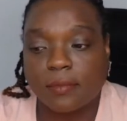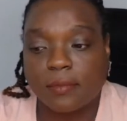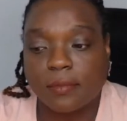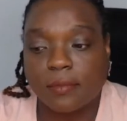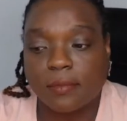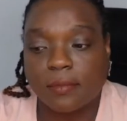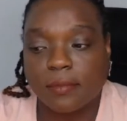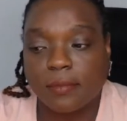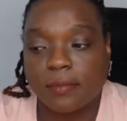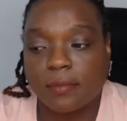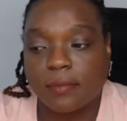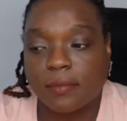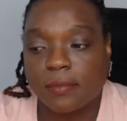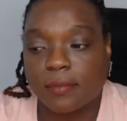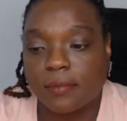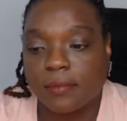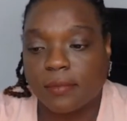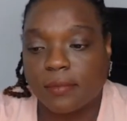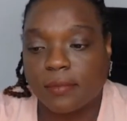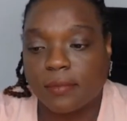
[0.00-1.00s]

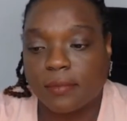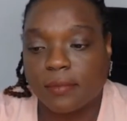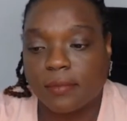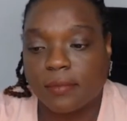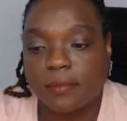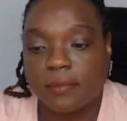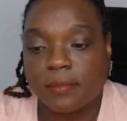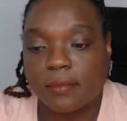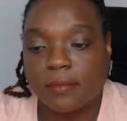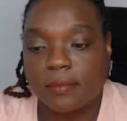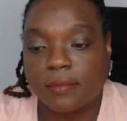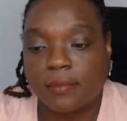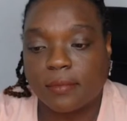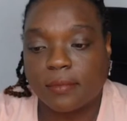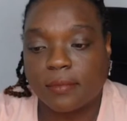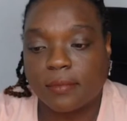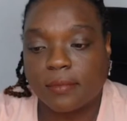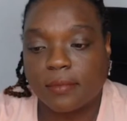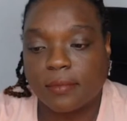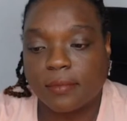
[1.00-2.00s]

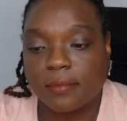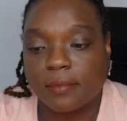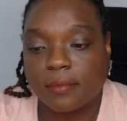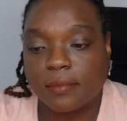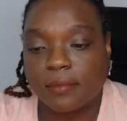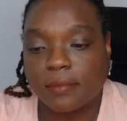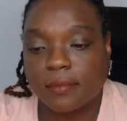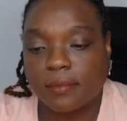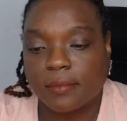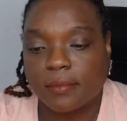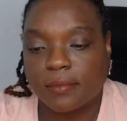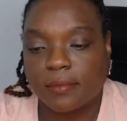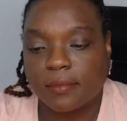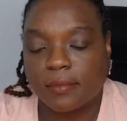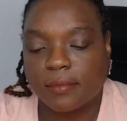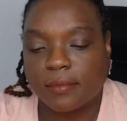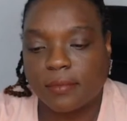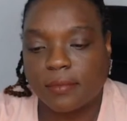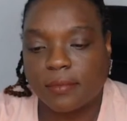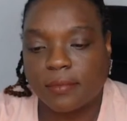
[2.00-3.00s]

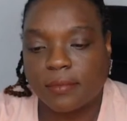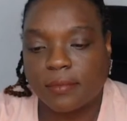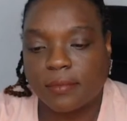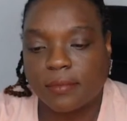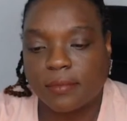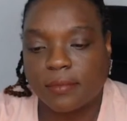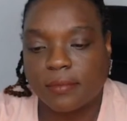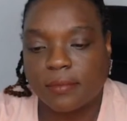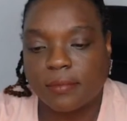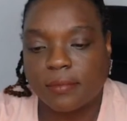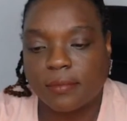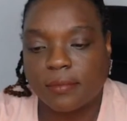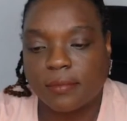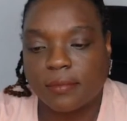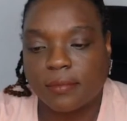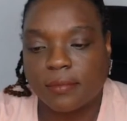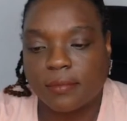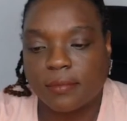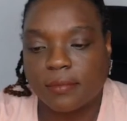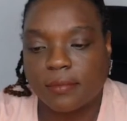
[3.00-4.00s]

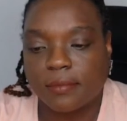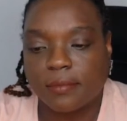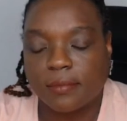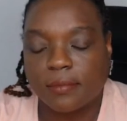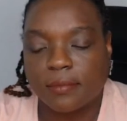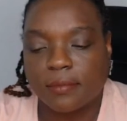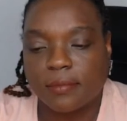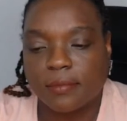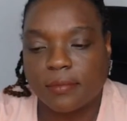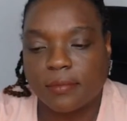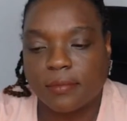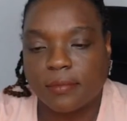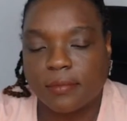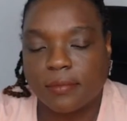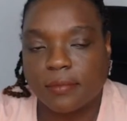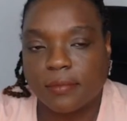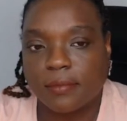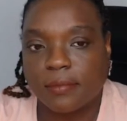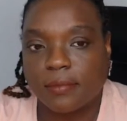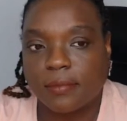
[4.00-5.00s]

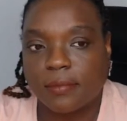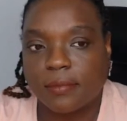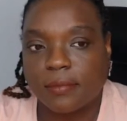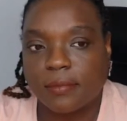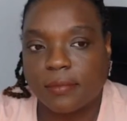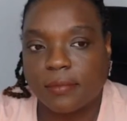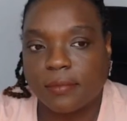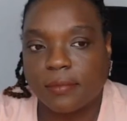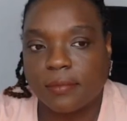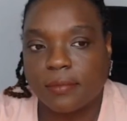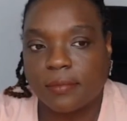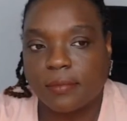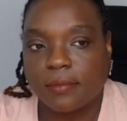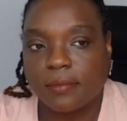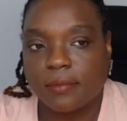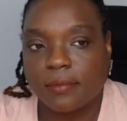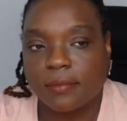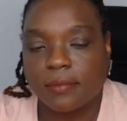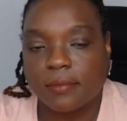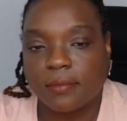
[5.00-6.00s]

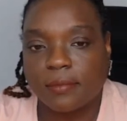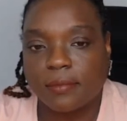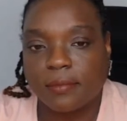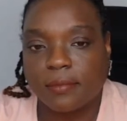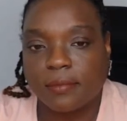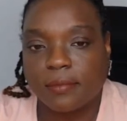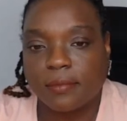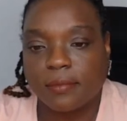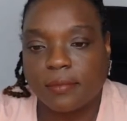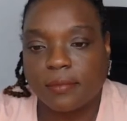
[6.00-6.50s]
This person isn't speaking.